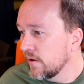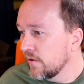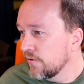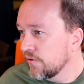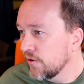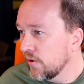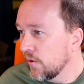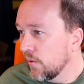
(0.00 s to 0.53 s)

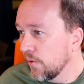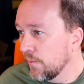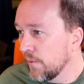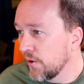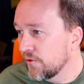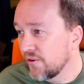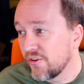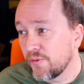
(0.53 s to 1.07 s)
So the
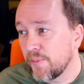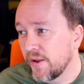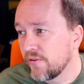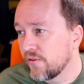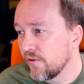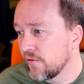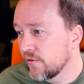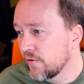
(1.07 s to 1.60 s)
most
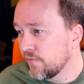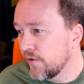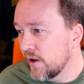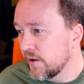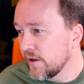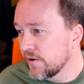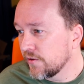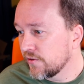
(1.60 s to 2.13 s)
expensive
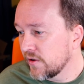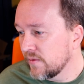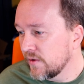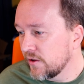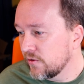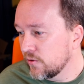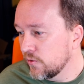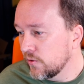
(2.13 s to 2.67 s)
variant is
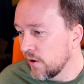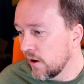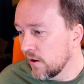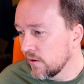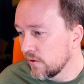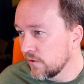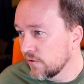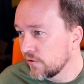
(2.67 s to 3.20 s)

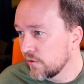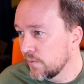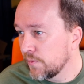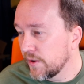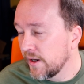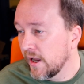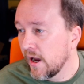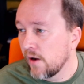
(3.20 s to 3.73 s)
$72,
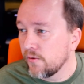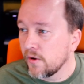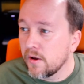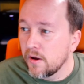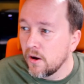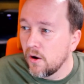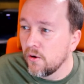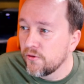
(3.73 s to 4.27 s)
but now you
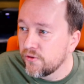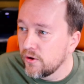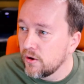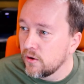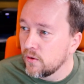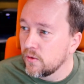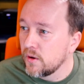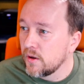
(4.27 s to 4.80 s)
can
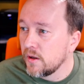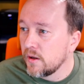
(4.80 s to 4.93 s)
also